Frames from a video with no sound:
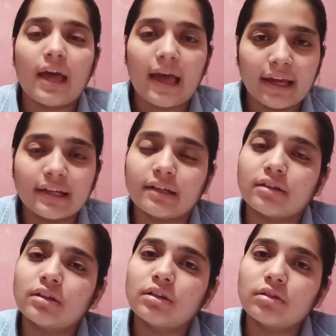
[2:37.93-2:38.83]
and
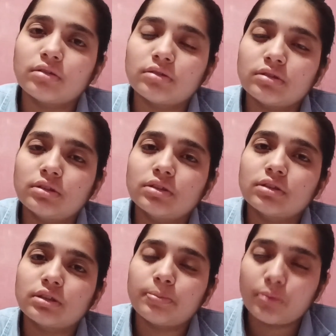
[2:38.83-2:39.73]

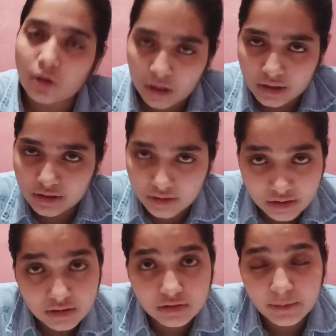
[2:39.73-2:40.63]
the
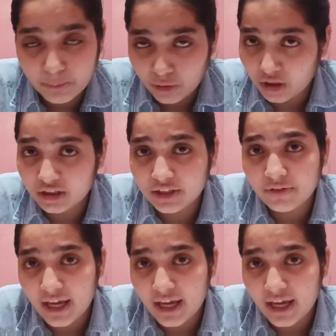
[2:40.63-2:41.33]
reproductive